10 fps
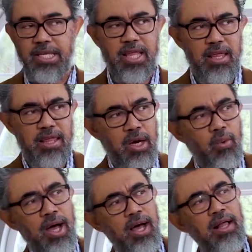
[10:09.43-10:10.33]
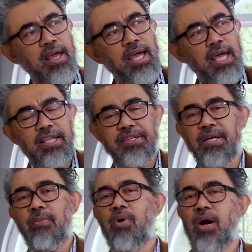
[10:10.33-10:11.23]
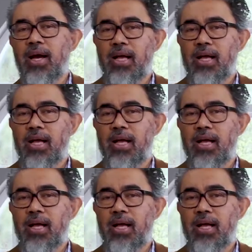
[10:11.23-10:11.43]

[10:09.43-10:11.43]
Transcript: And they think, well, it's somewhere